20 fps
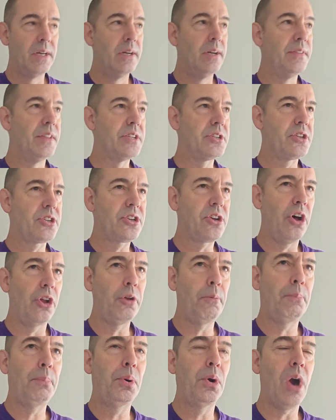This is called
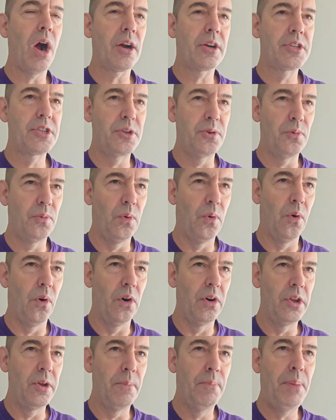a proxy
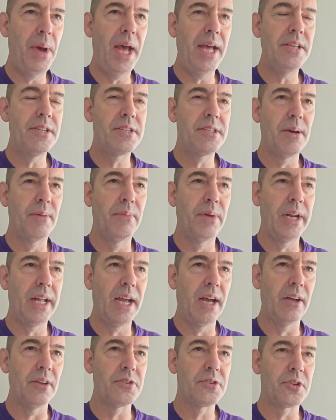war. You pay somebody
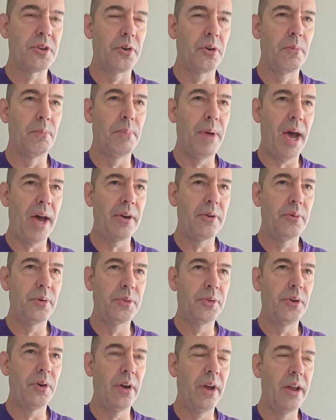else to go to battle
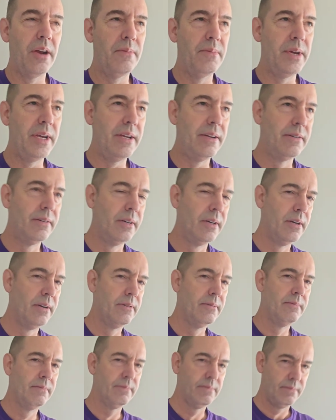with your enemy.
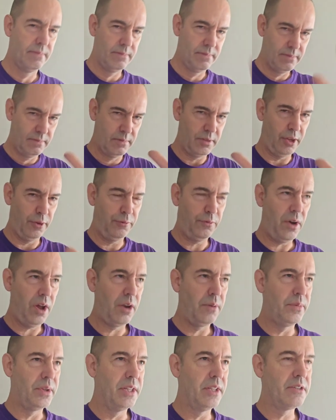Do you
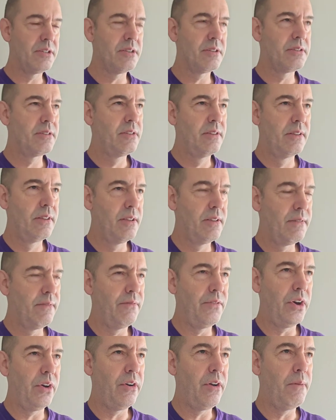follow me? This is
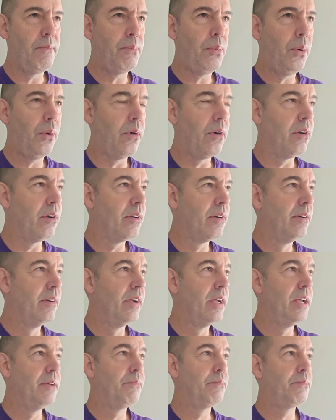very important
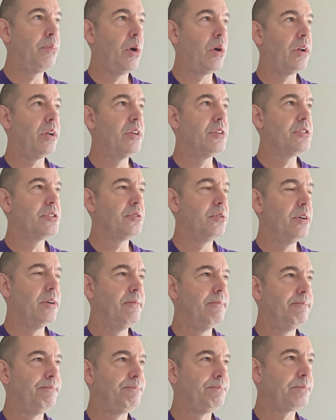part of history
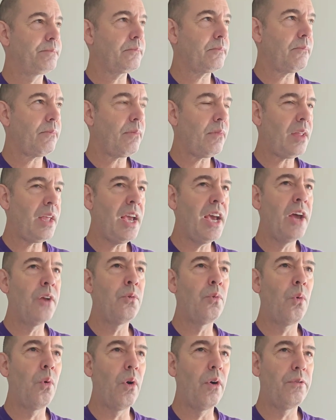
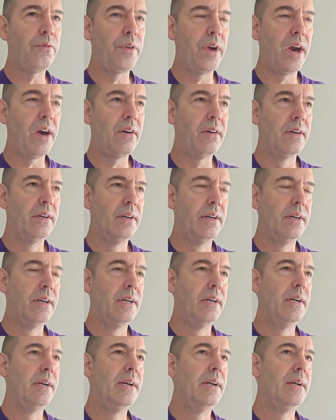and warfare.
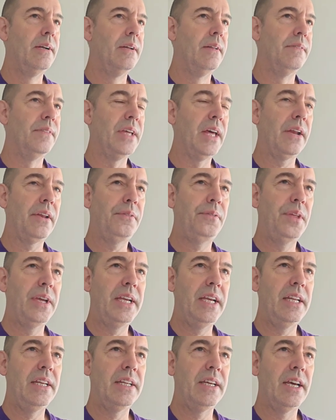The other thing
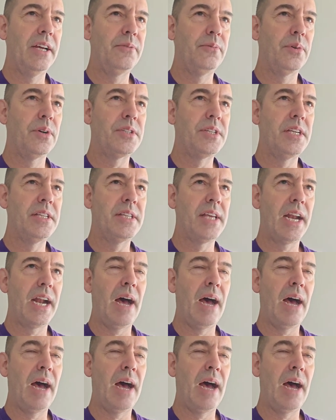he did was he said,